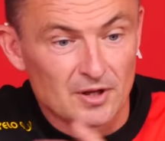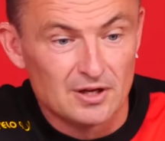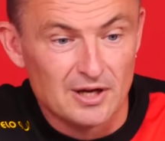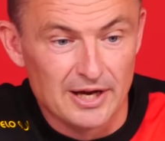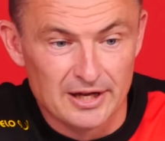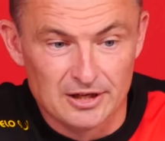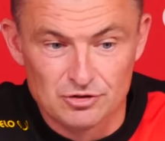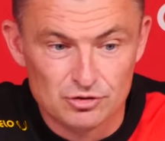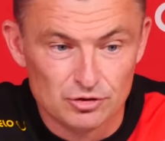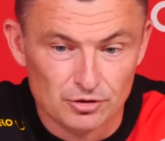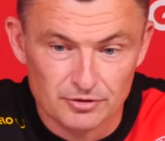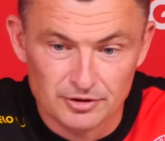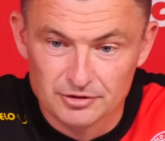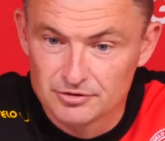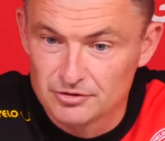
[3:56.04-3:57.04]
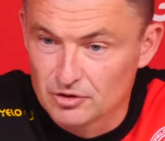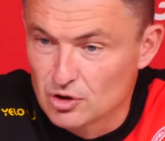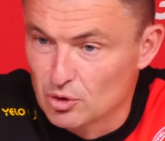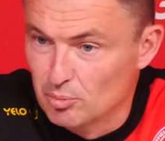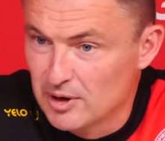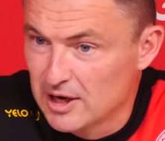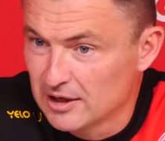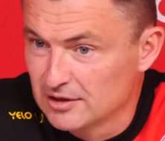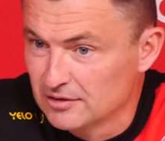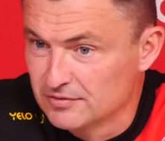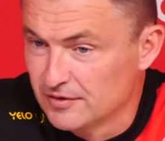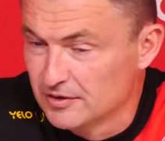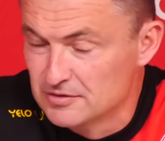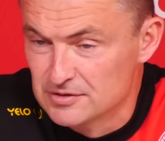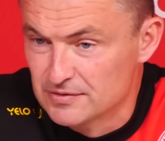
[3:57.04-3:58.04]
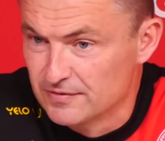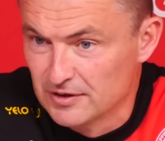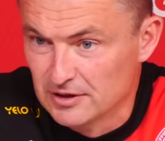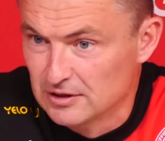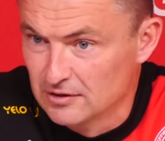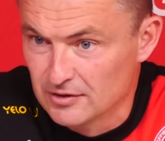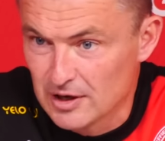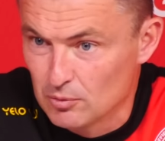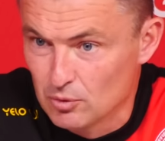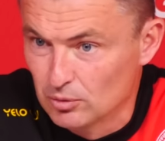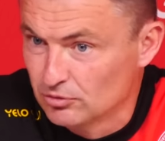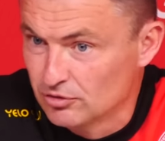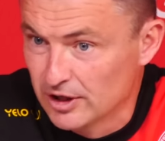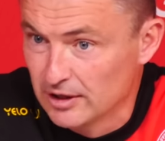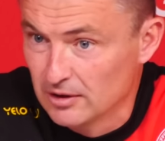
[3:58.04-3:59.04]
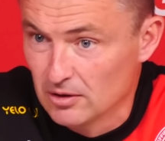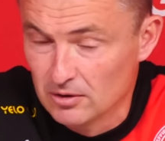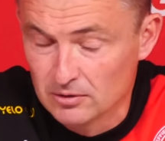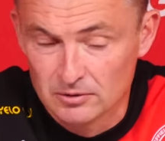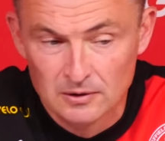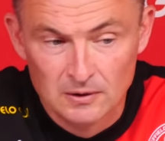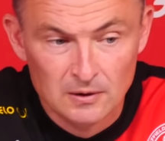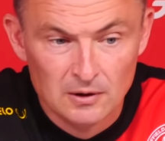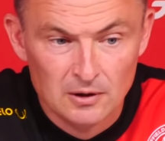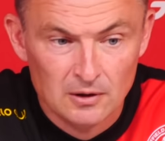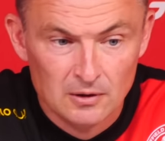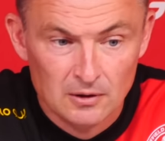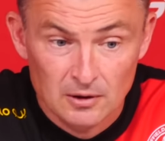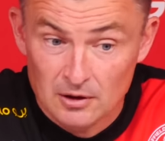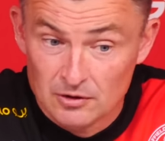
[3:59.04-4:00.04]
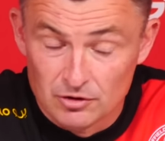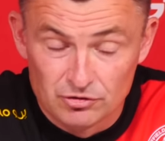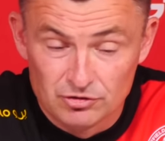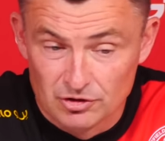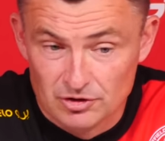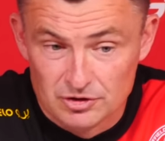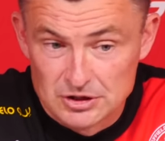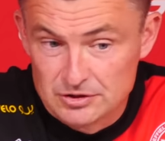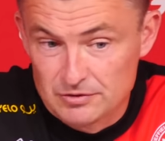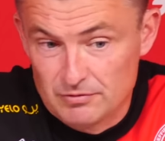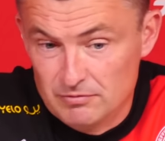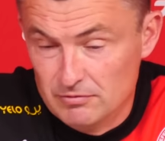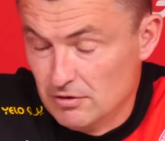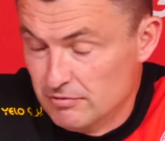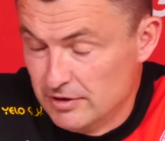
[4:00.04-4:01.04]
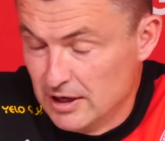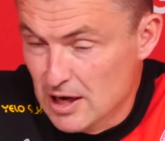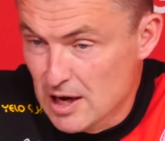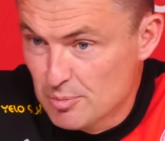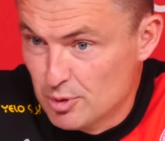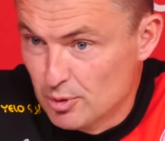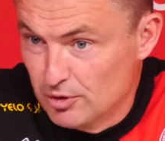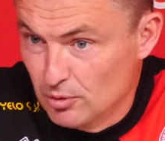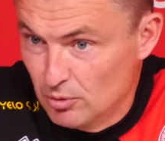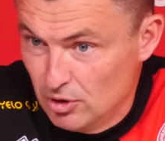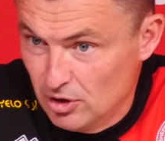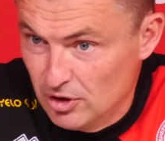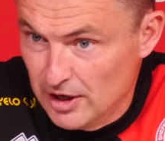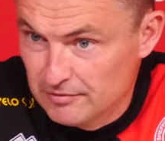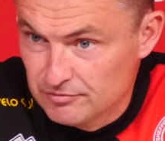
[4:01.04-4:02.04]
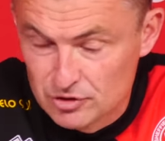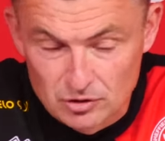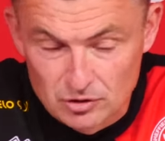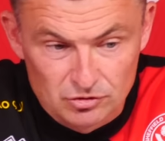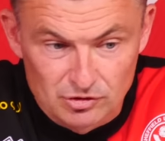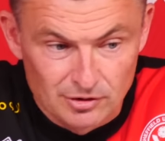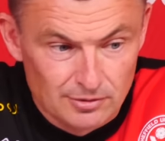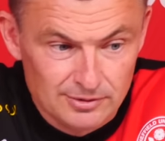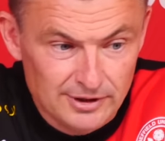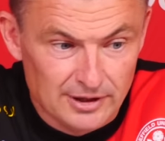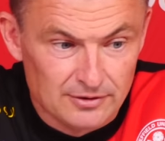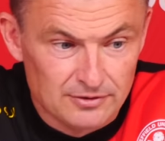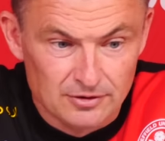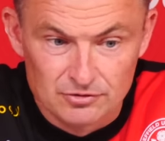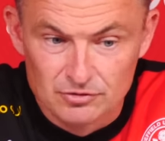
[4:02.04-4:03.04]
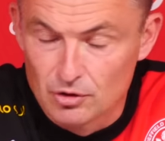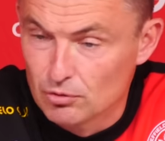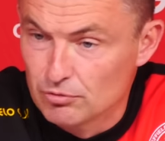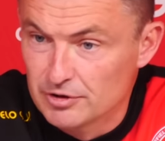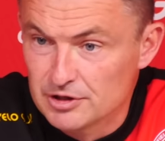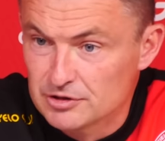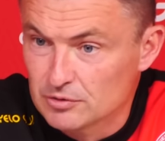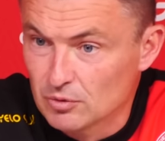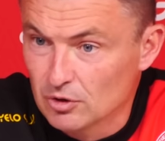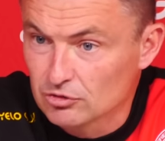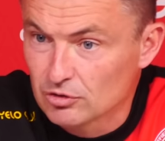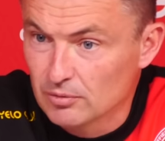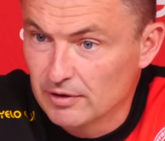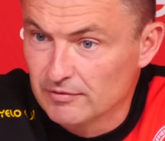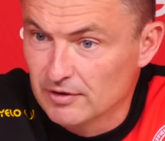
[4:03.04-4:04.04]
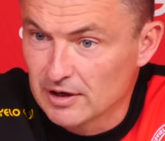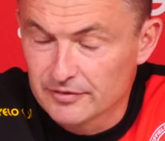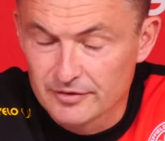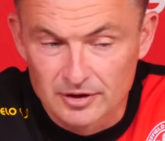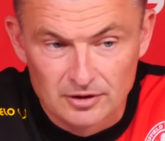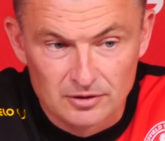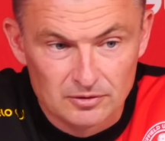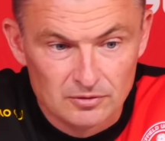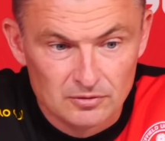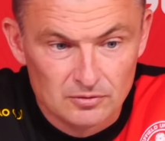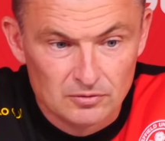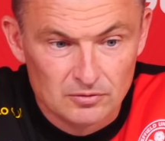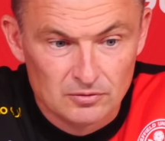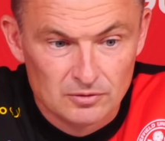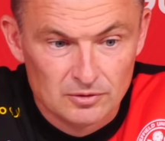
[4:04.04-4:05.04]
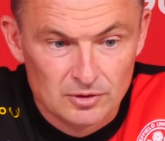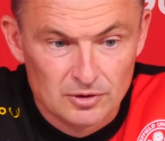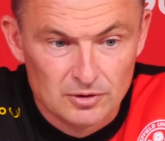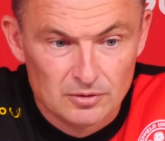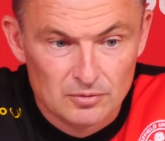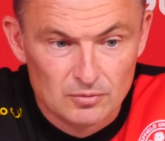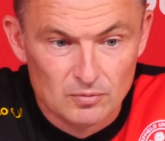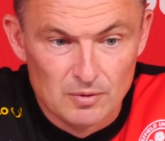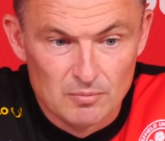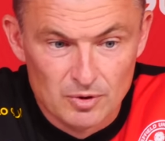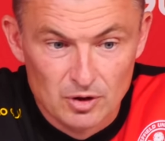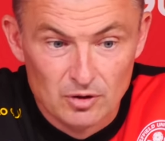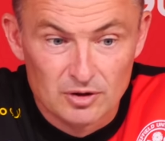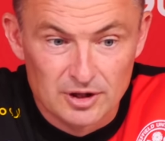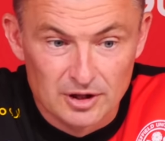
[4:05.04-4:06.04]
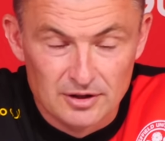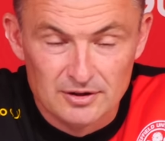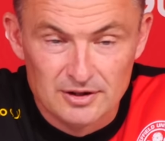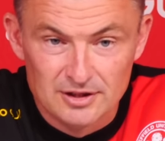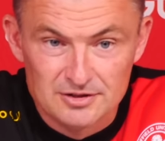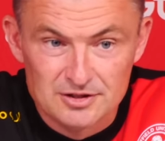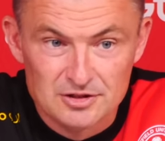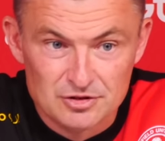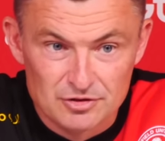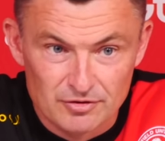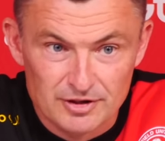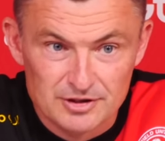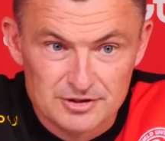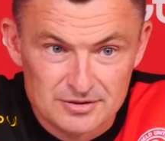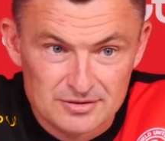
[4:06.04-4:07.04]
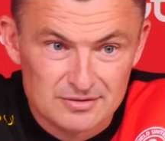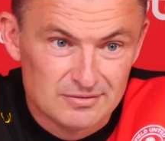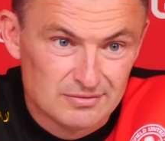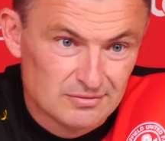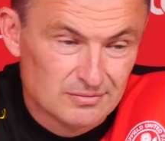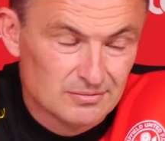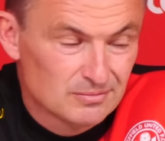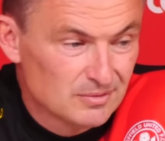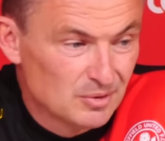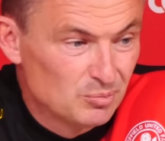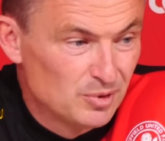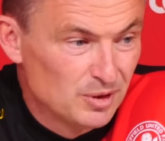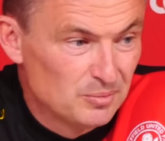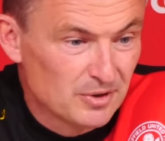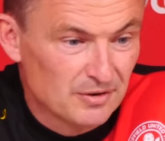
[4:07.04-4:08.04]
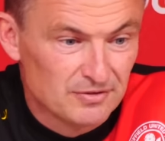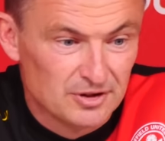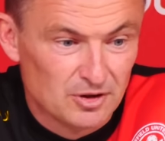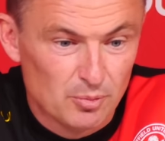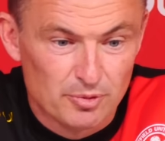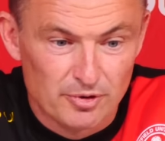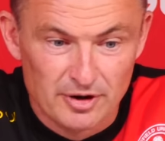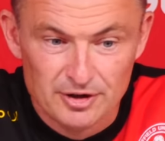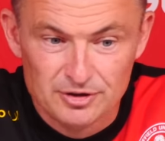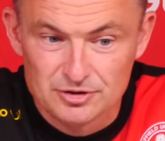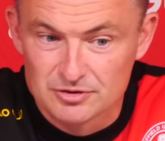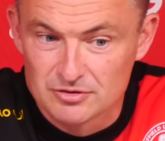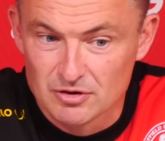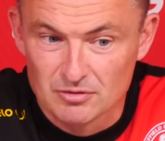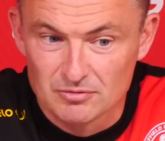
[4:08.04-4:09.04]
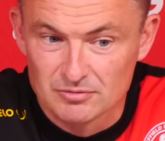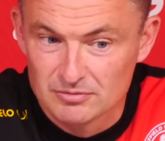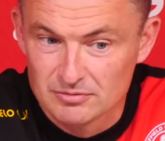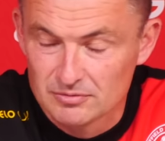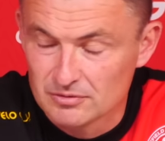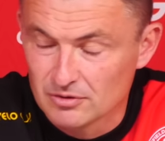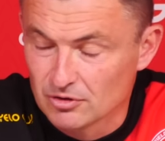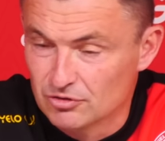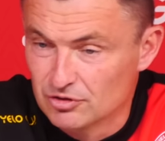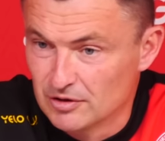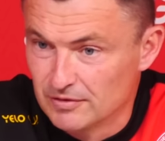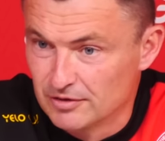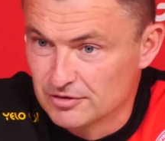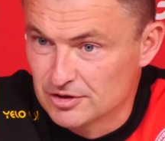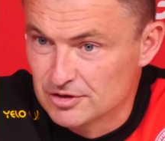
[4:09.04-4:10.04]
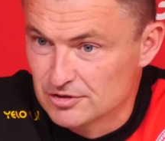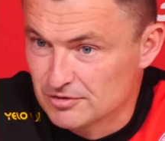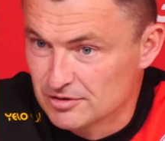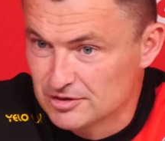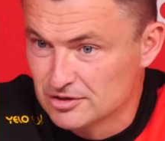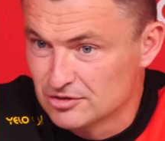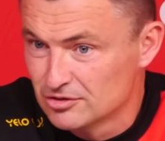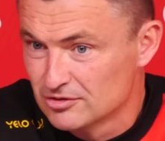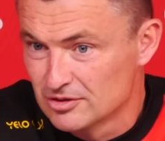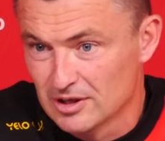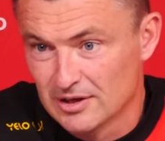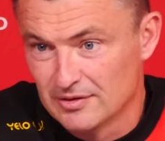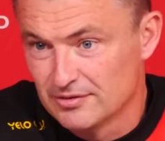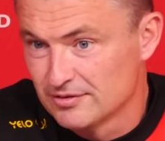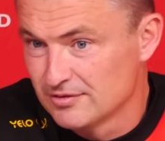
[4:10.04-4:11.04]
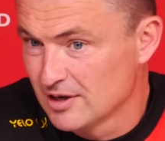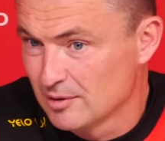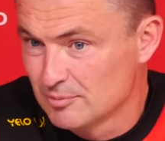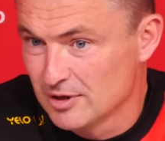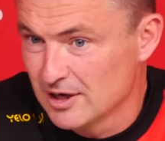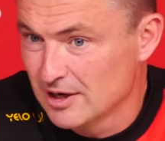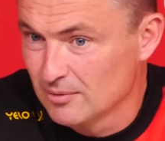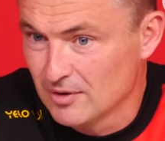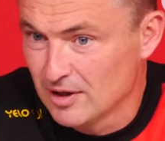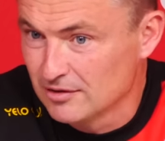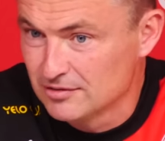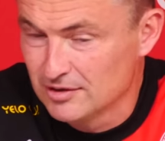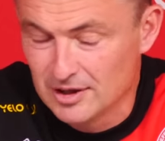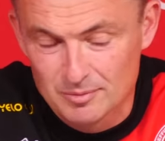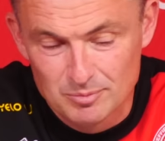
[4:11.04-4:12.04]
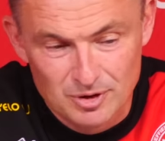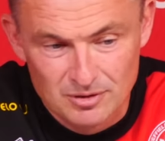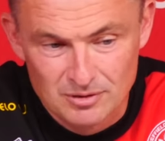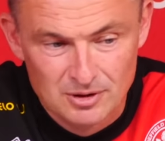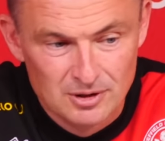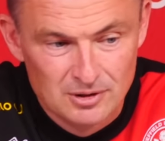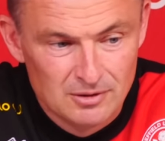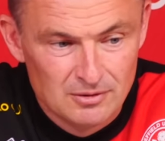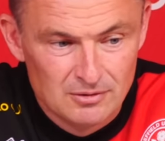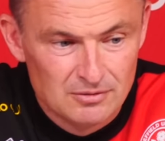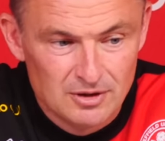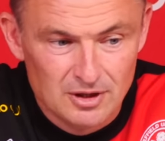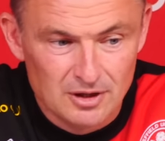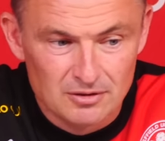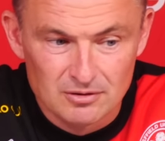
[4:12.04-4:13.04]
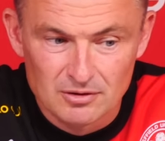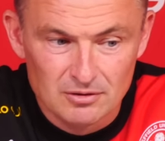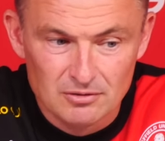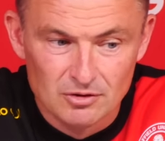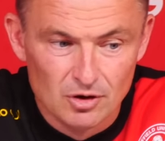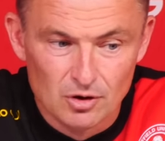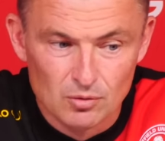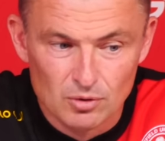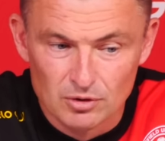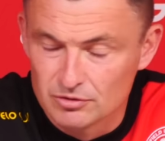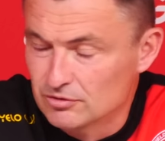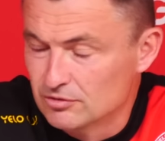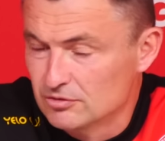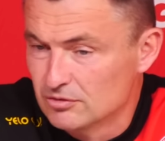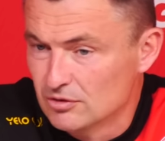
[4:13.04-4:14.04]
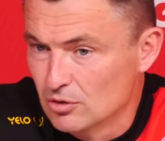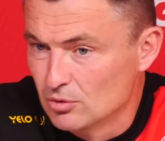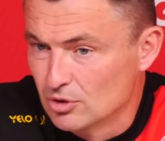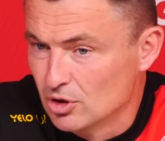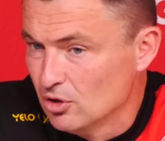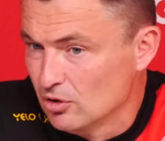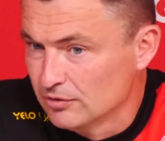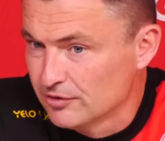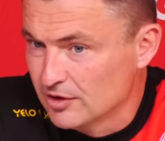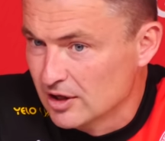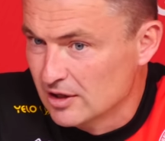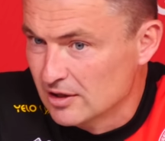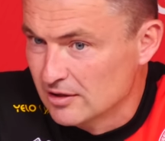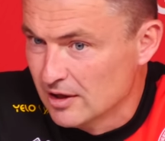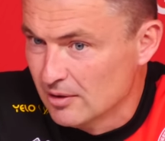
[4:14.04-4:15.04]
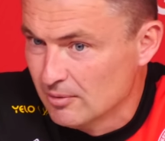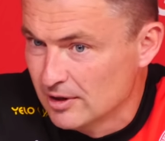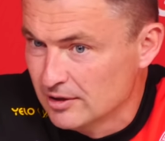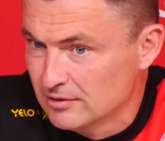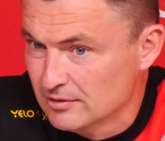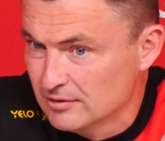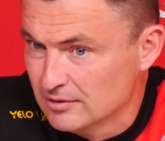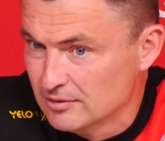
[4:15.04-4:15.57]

endurance. He'll come back, he's fit as a fiddle, that won't take long. The surgeons are really happy with the work they've so yeah, there's no reason whatsoever. I think when we're looking at these injuries, when people have in operations on serious injuries, it's just the length of time they're out, that's it. But yeah, no one at all is thinking that way,